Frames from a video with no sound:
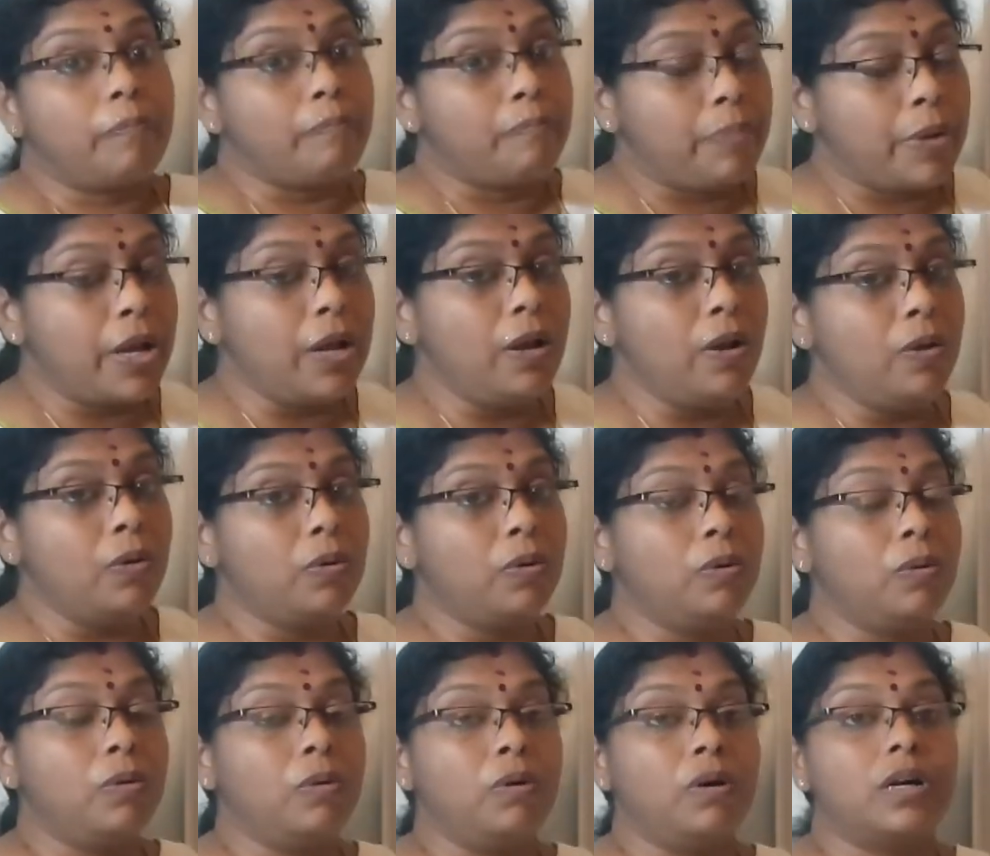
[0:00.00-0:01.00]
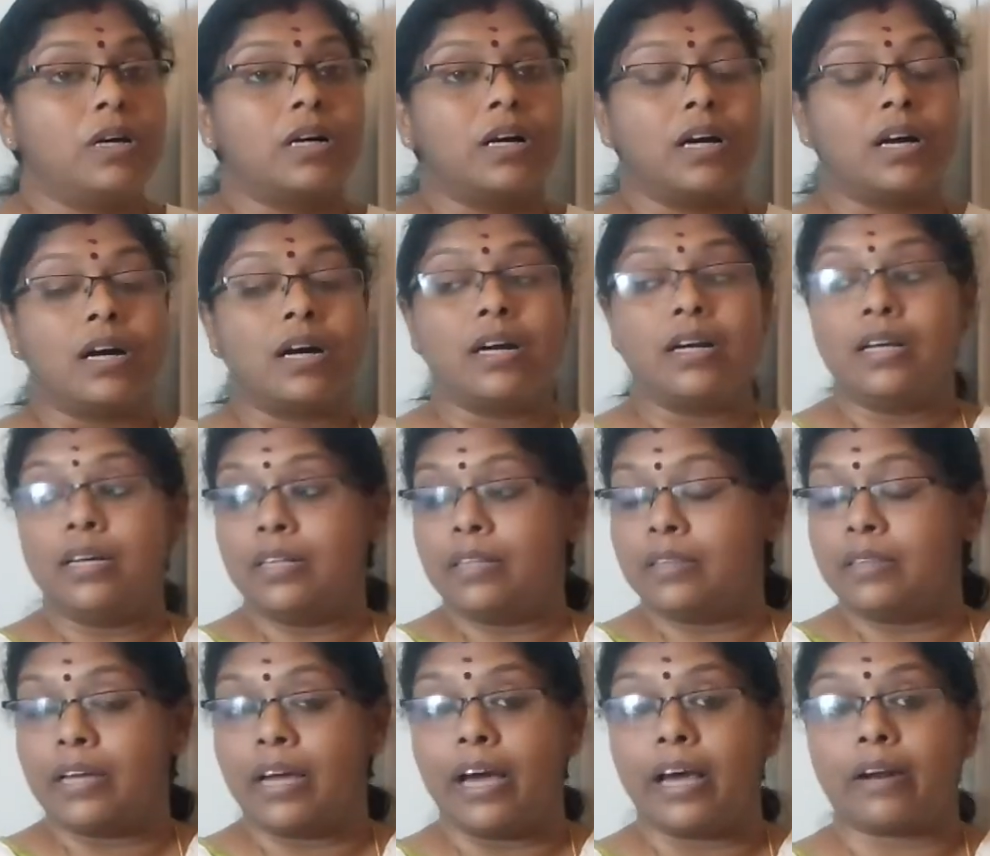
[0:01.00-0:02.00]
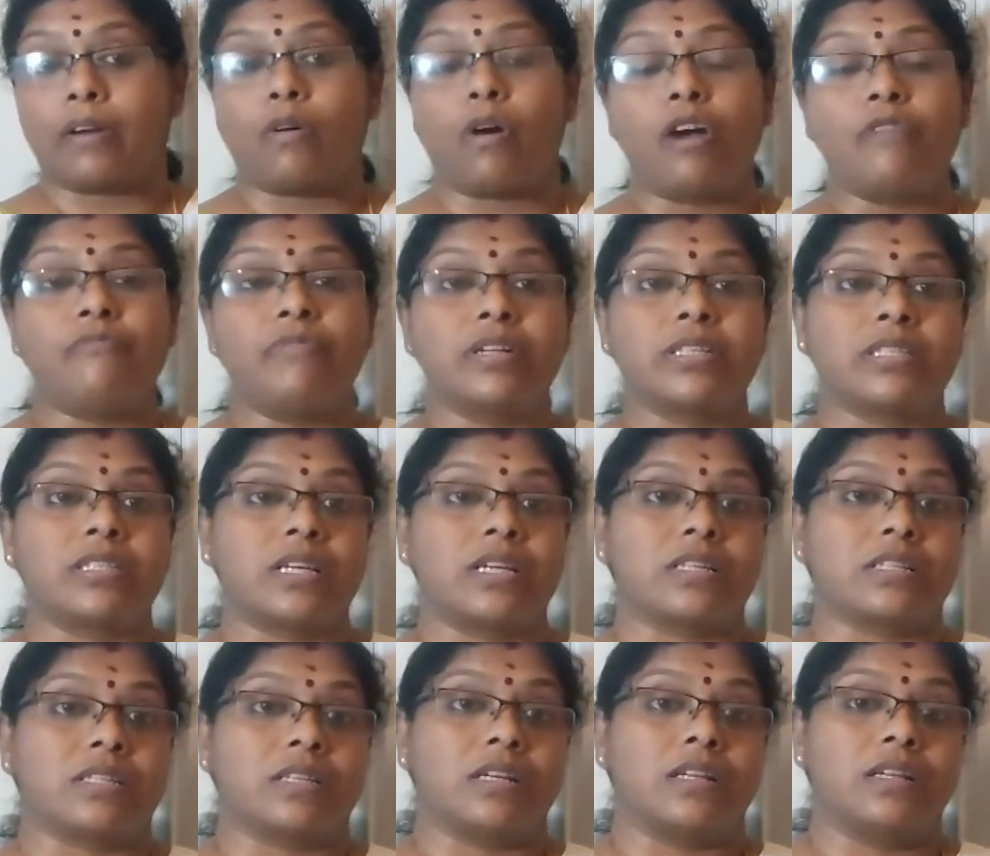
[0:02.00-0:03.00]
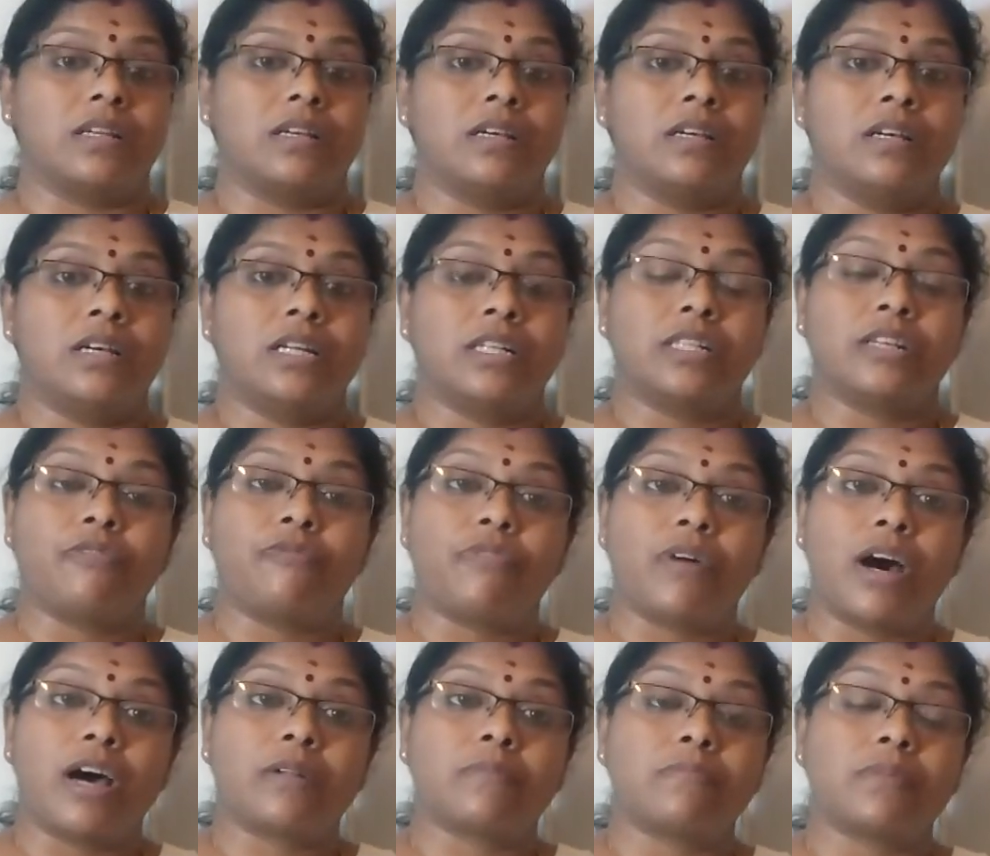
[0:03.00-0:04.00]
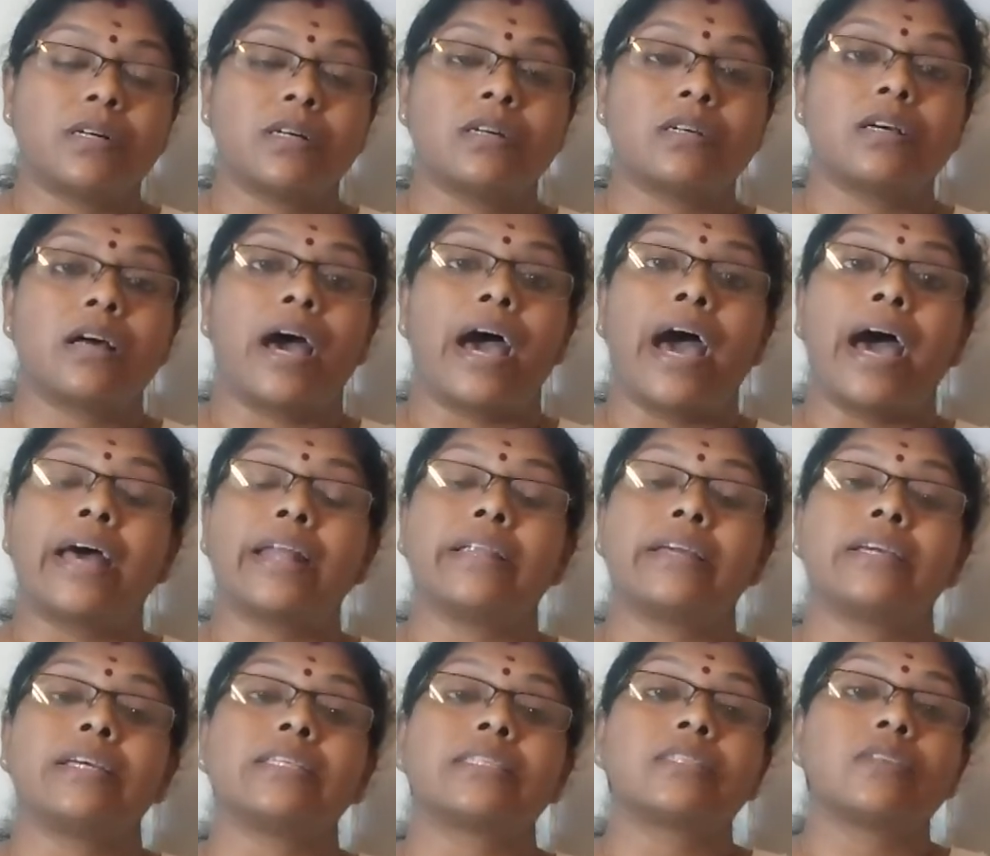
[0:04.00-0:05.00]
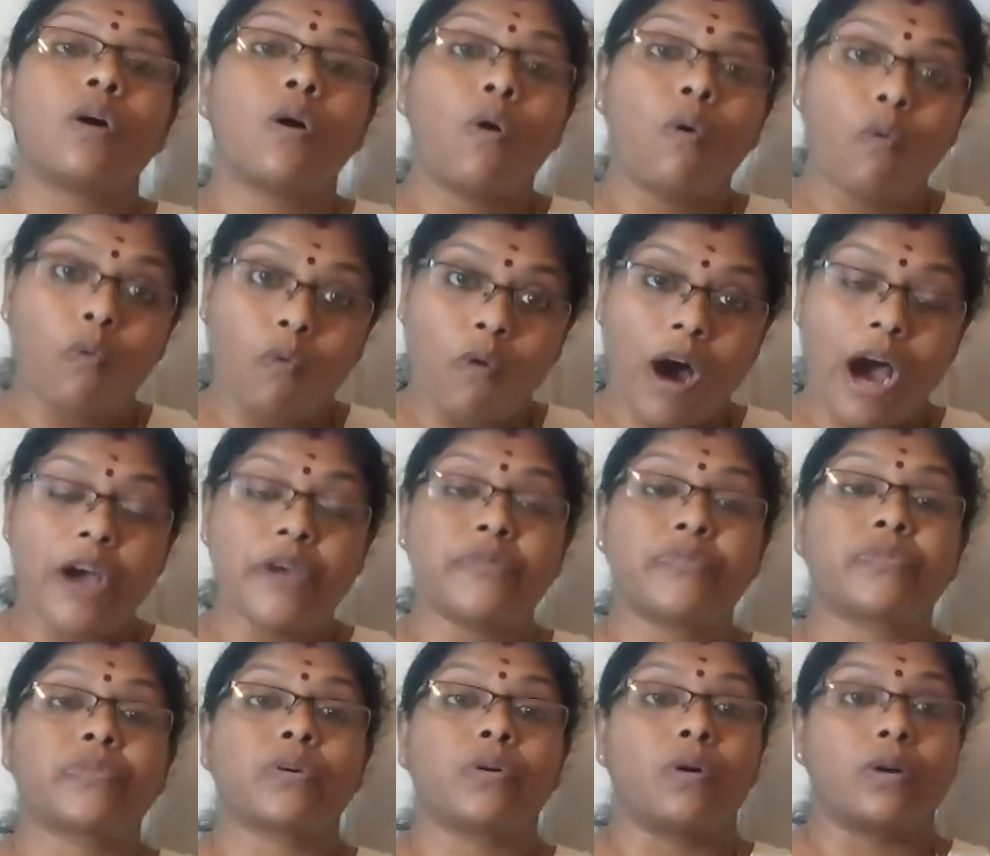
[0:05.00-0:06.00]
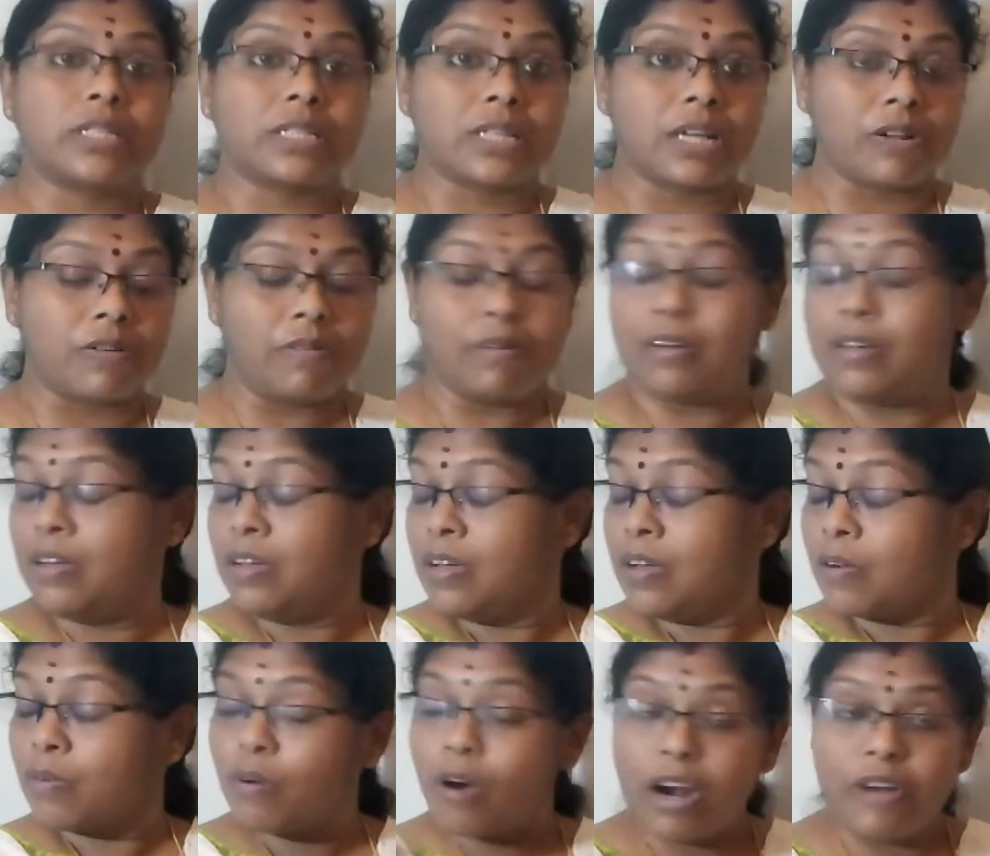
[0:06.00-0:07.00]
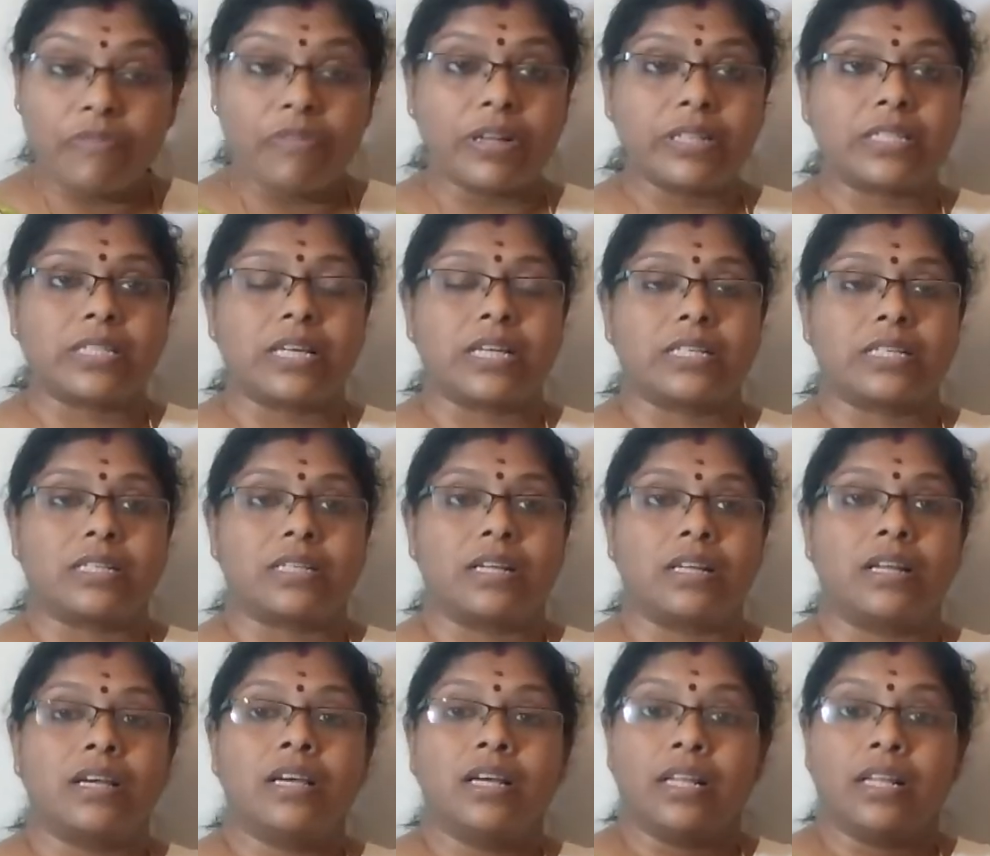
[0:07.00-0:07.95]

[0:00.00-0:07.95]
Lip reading: Billu heard their conversation, the farmer and his wife's conversation.